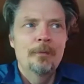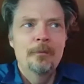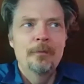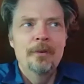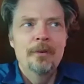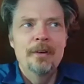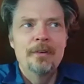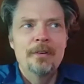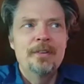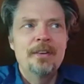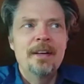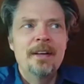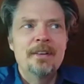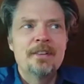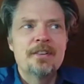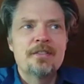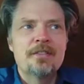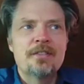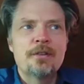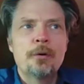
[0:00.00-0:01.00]
it it
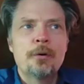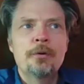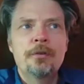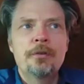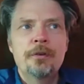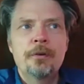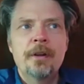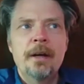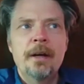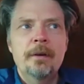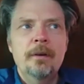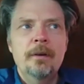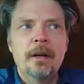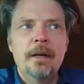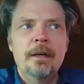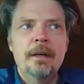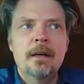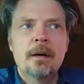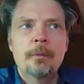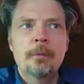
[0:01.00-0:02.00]
just shows you that
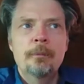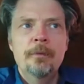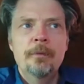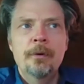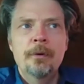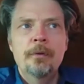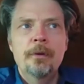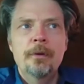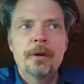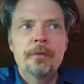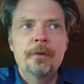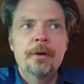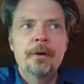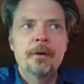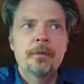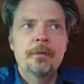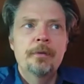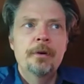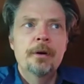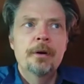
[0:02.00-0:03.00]
like com- you know they're
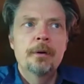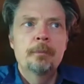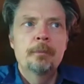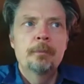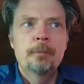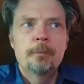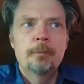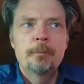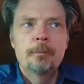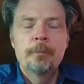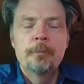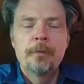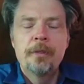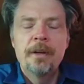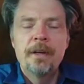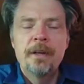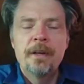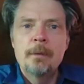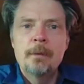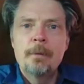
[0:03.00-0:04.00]
they're they're
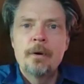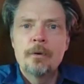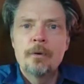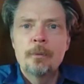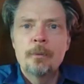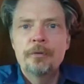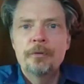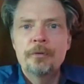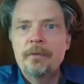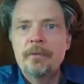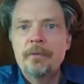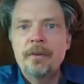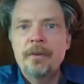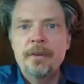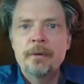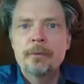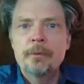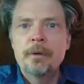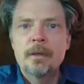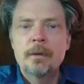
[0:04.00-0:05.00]
thinking about almost
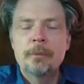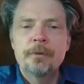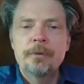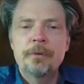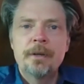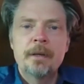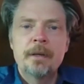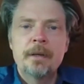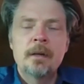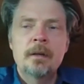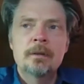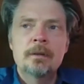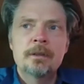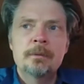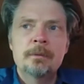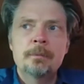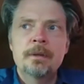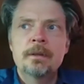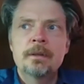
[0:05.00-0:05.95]
everything when it comes to technology. But